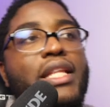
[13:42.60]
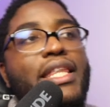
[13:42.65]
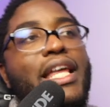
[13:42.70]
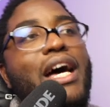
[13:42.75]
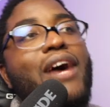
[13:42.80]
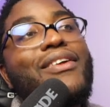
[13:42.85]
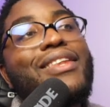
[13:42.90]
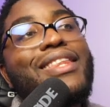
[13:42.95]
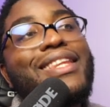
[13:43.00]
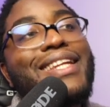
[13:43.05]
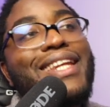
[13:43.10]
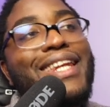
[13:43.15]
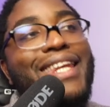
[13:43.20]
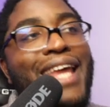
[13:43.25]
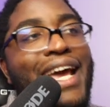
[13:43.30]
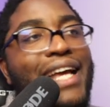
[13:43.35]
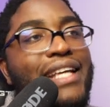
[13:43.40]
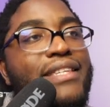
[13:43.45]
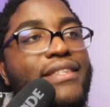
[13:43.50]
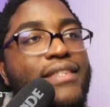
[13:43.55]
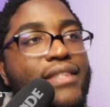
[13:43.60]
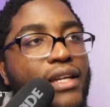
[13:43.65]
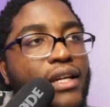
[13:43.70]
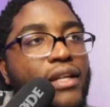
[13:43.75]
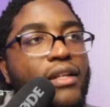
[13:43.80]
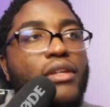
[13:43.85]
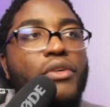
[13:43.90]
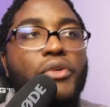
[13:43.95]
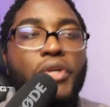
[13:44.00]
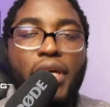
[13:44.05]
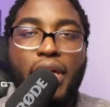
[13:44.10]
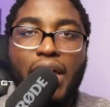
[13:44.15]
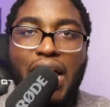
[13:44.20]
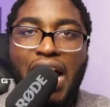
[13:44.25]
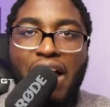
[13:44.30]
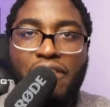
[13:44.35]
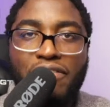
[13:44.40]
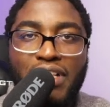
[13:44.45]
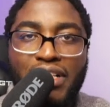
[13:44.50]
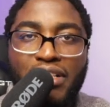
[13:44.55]
Now, the next thing, okay,
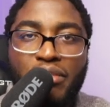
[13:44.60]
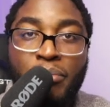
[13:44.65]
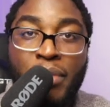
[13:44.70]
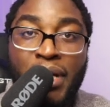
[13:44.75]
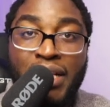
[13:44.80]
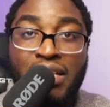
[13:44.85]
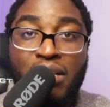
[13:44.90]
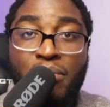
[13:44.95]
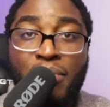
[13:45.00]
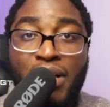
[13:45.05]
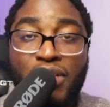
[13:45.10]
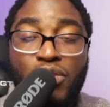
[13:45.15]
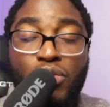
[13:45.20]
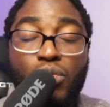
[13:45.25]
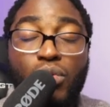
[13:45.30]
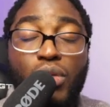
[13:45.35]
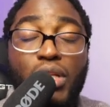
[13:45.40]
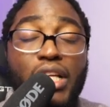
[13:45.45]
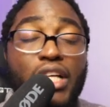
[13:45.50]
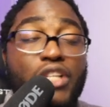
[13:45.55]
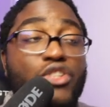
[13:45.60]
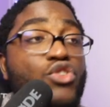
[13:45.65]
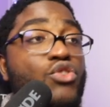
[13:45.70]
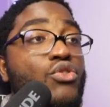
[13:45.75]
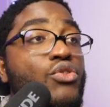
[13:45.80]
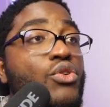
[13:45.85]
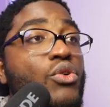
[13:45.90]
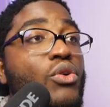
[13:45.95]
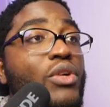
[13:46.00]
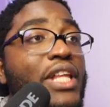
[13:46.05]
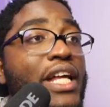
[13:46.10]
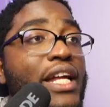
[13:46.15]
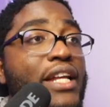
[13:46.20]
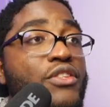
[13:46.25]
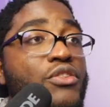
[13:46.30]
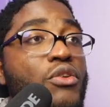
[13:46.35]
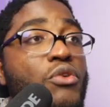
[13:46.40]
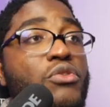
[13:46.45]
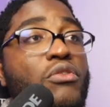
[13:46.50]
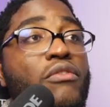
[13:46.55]
after the MetaMask wallet, you know that
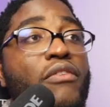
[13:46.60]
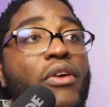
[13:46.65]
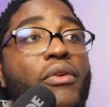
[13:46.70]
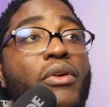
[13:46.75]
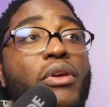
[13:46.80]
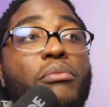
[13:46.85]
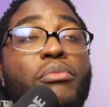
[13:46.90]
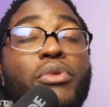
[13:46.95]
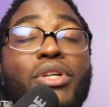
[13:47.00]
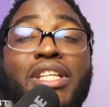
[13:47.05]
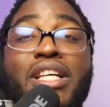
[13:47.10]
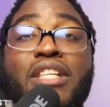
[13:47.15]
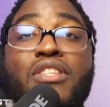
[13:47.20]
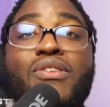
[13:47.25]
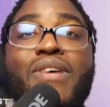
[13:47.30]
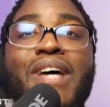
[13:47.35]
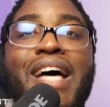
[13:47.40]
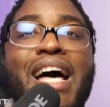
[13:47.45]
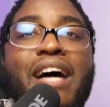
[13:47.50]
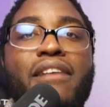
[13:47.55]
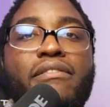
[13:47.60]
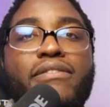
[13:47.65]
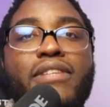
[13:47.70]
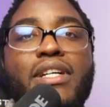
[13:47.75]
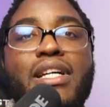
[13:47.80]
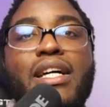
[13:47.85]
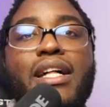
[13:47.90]
it's also very important to have